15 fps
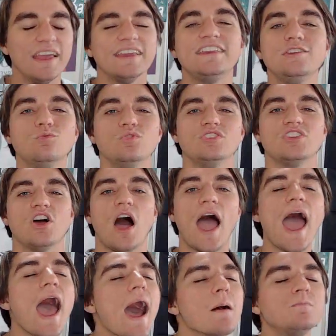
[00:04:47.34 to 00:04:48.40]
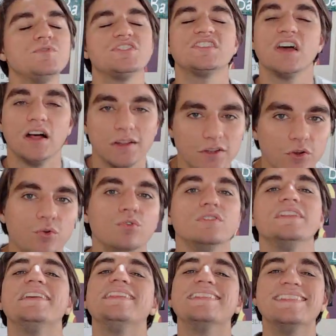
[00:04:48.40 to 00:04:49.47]
He was
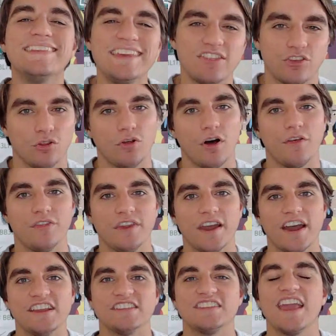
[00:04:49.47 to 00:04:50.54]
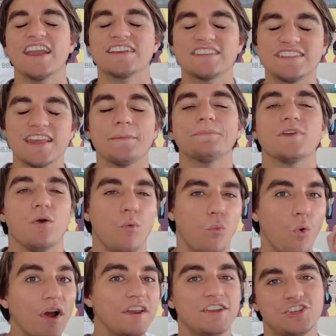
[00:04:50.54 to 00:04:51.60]
absolutely lethal on the ice. Except
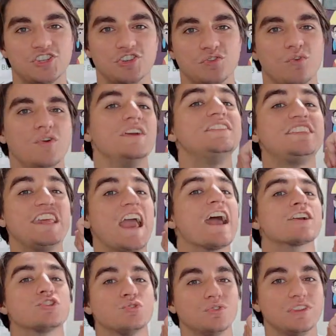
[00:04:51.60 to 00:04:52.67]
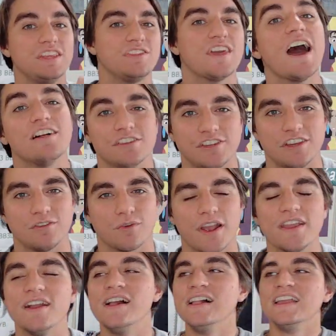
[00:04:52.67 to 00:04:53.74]
one issue is the actual lethality,
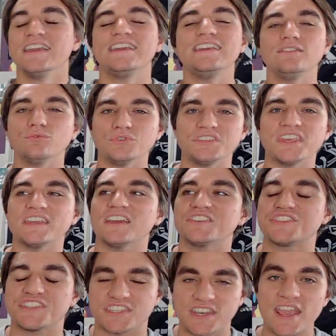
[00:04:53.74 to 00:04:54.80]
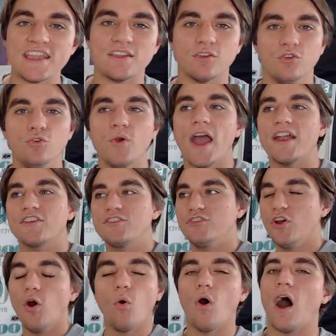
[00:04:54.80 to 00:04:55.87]
right? He was like a snake who had
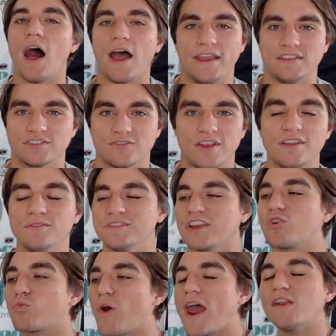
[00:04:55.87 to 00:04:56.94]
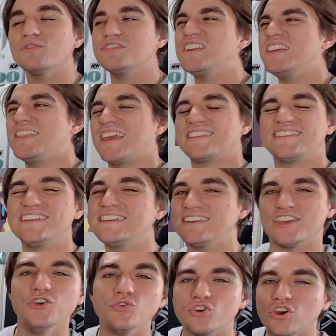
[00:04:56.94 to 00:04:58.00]
no eyes, right? He was like a rattlesnake that
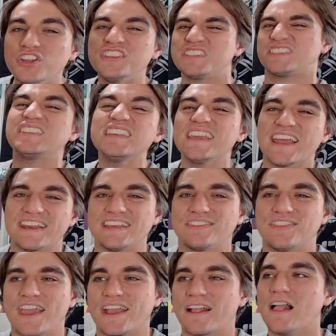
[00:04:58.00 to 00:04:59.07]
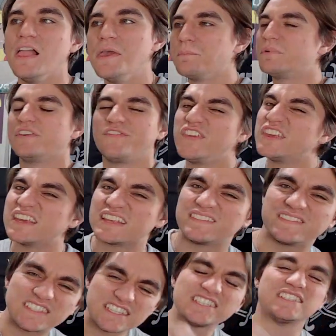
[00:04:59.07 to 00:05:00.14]
couldn't see anything. But if he
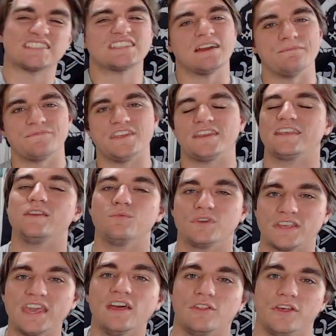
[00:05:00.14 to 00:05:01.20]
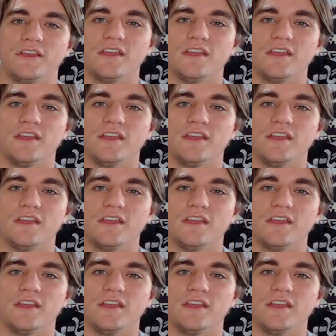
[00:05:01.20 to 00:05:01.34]
could get something, he would kill it.